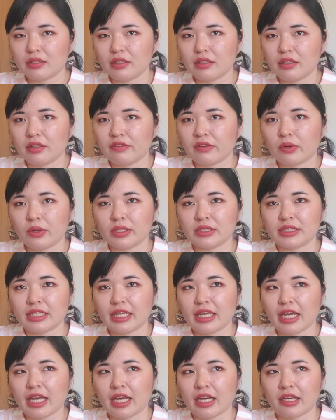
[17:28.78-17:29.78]
Of course, they
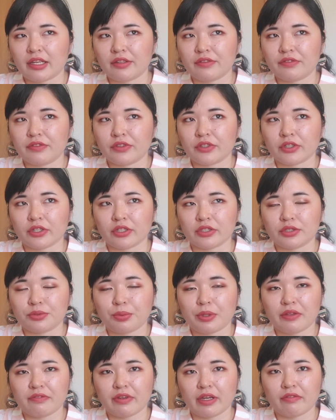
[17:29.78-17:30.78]
have their
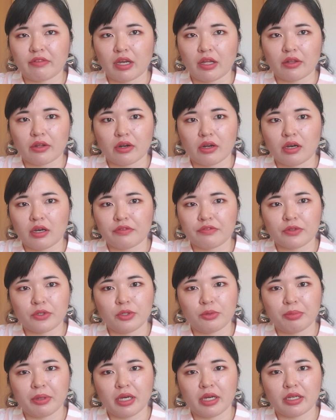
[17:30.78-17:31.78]
$25 off
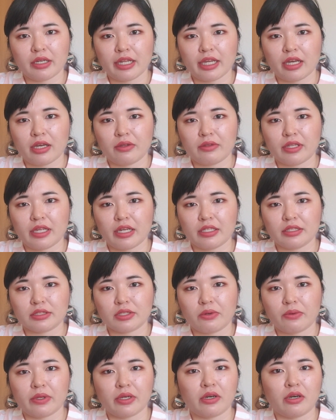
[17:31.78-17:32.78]
coupon now that is
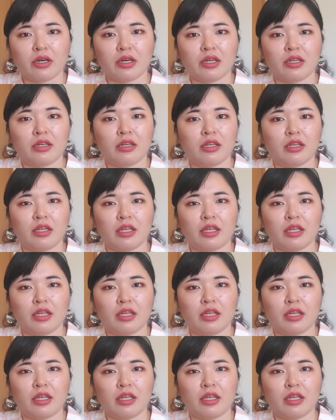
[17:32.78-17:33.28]
going on,